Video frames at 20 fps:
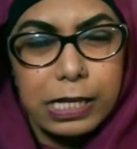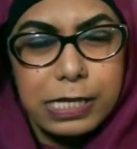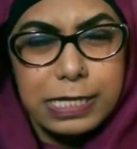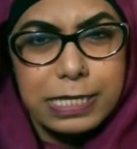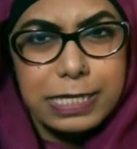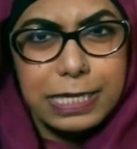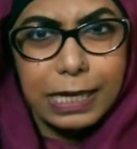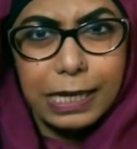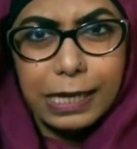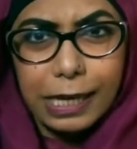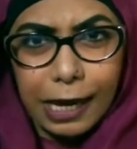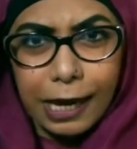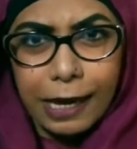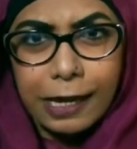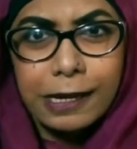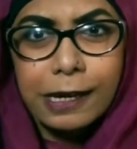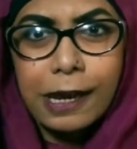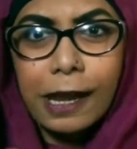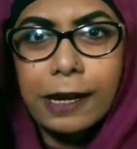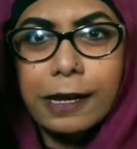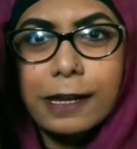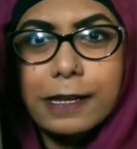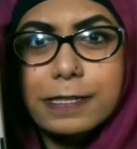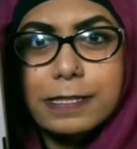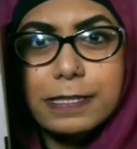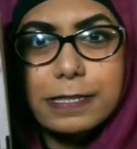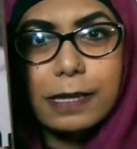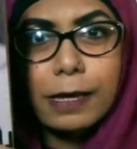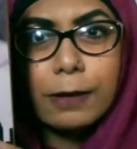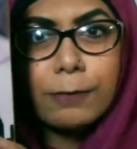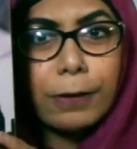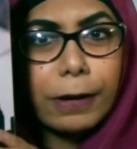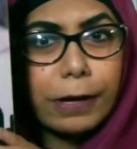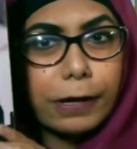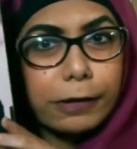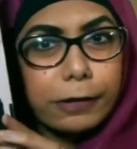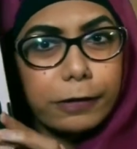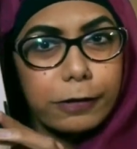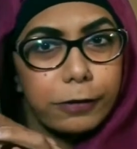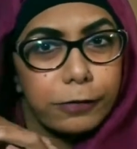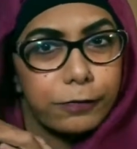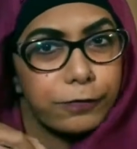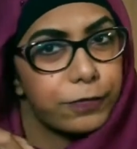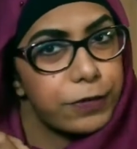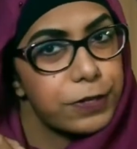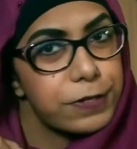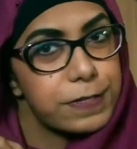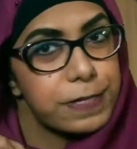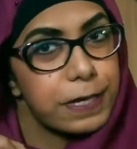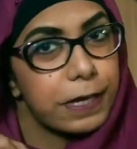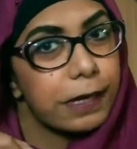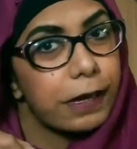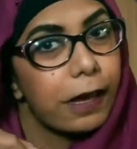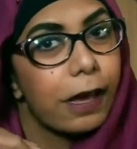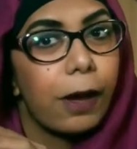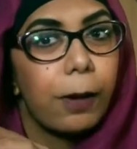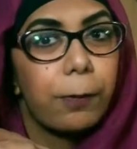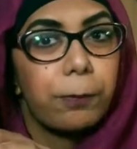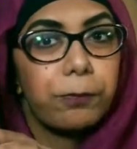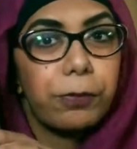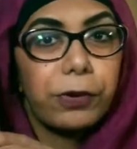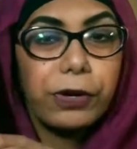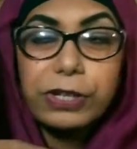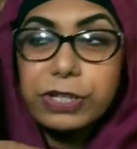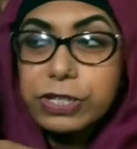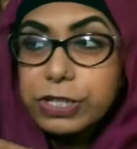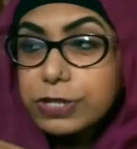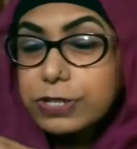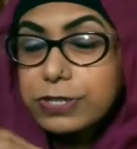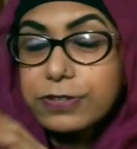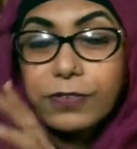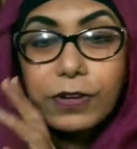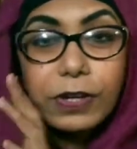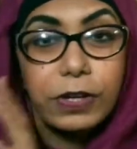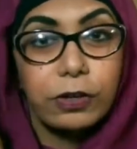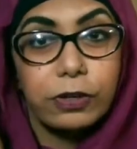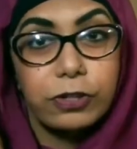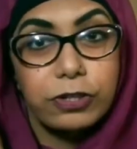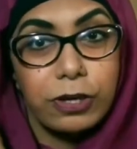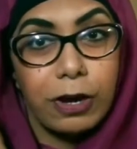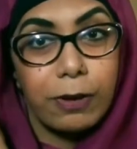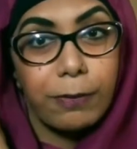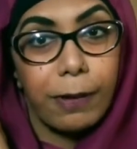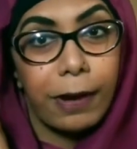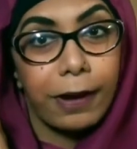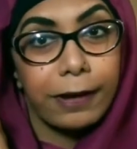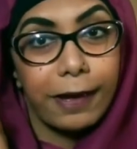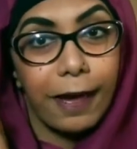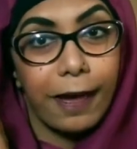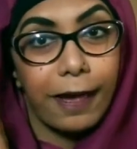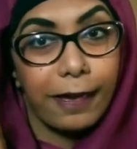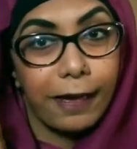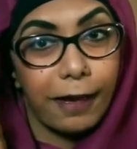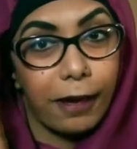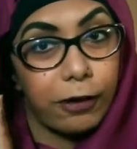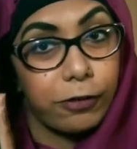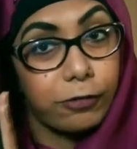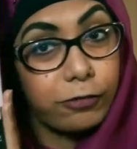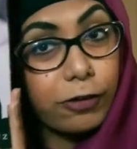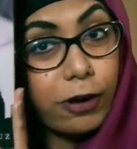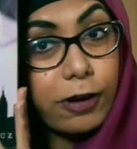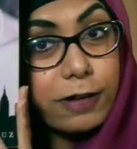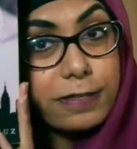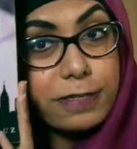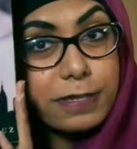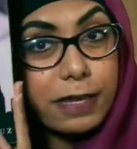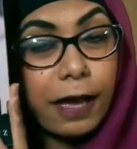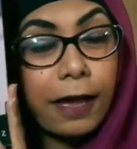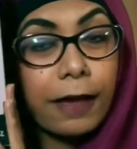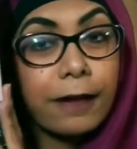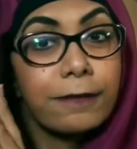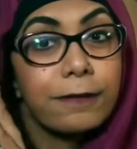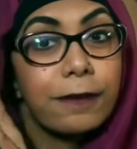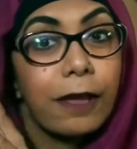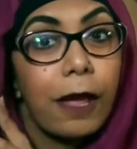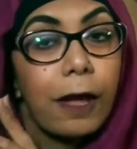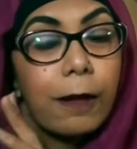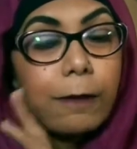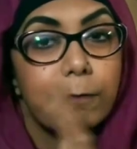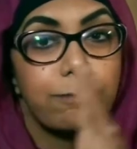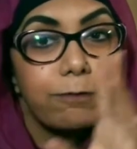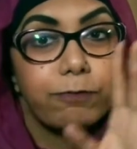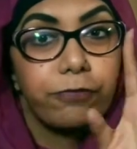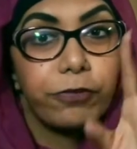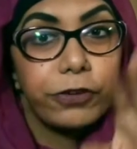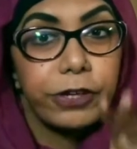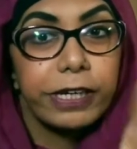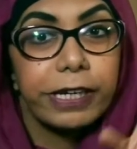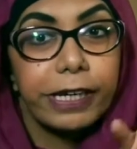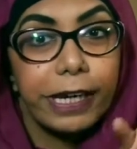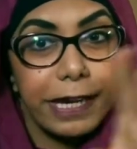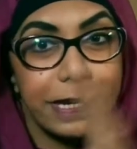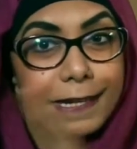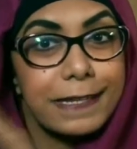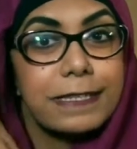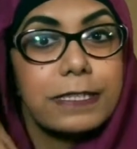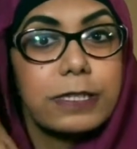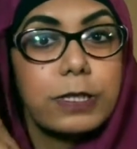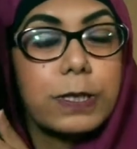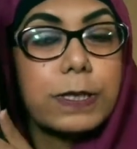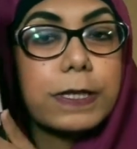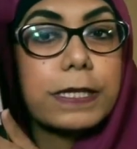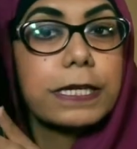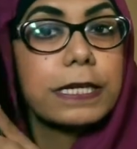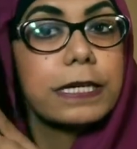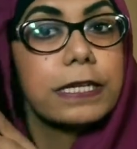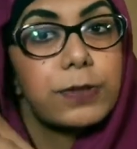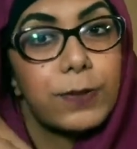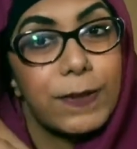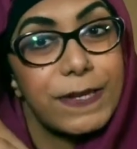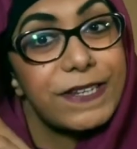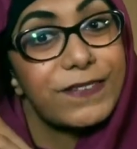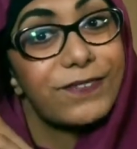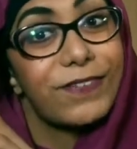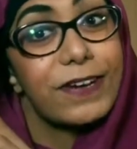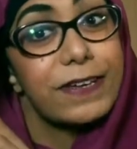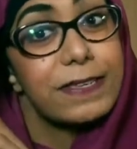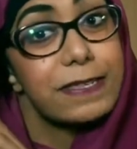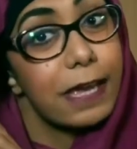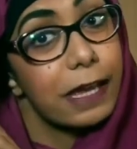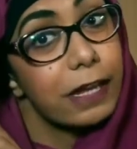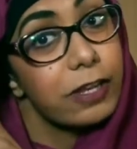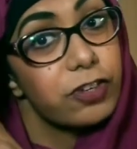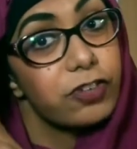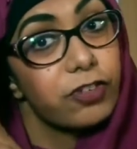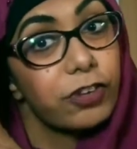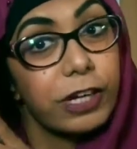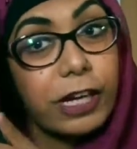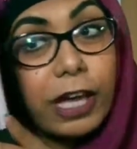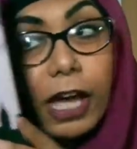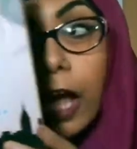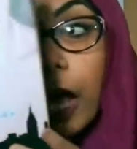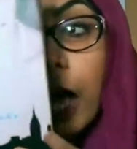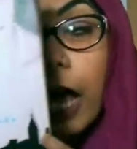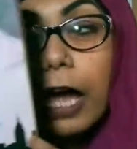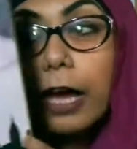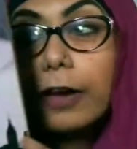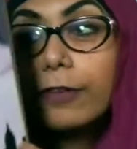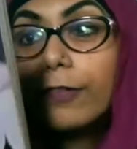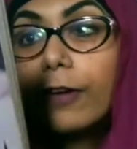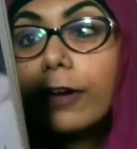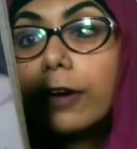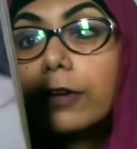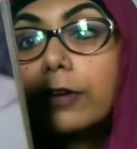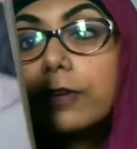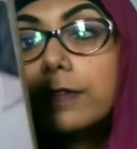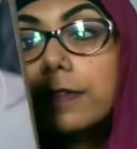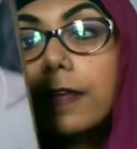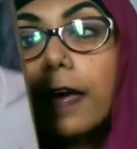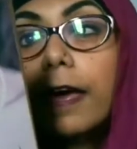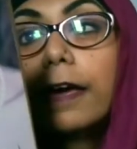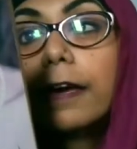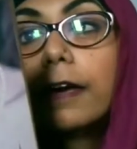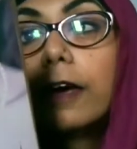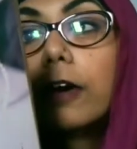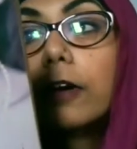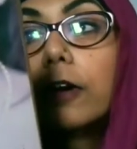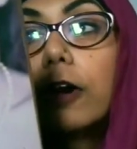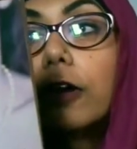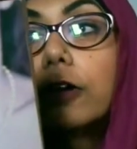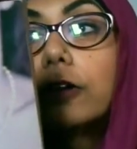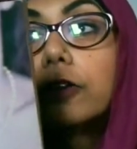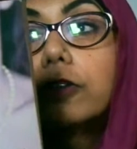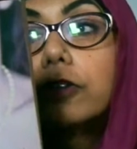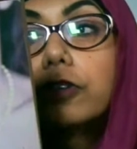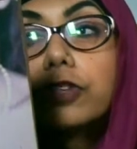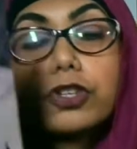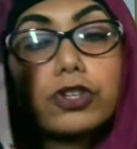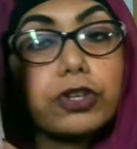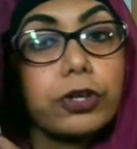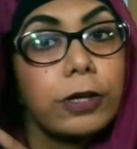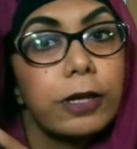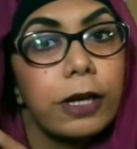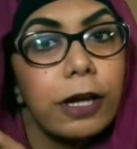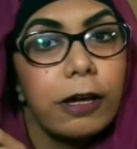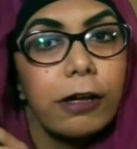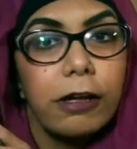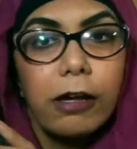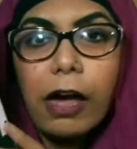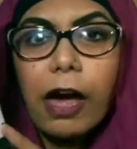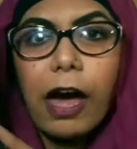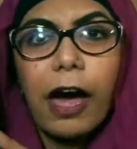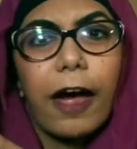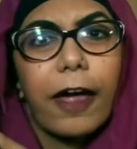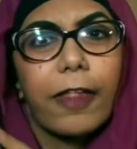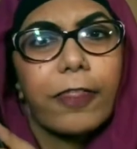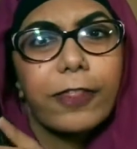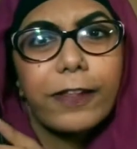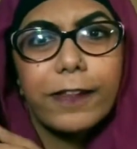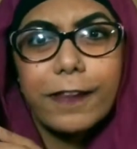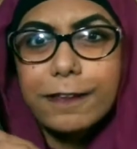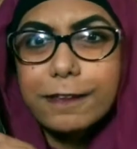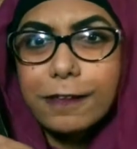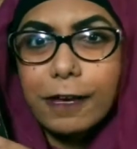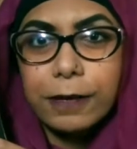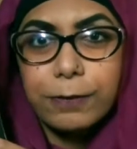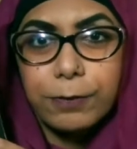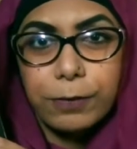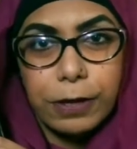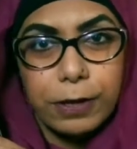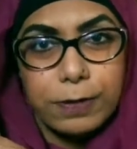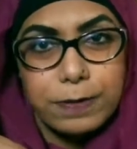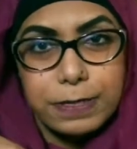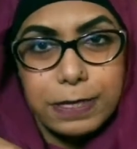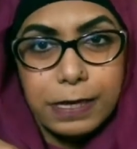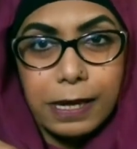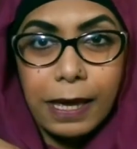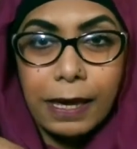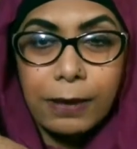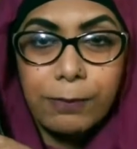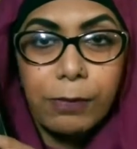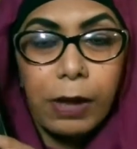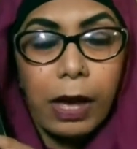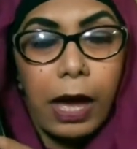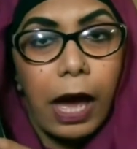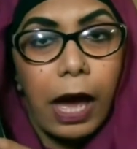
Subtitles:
sink in and it's a bit confusing, but she does a really good job at getting it across and bringing it into the 21st century. It follows a girl called Shula, I think that's how you pronounce her name,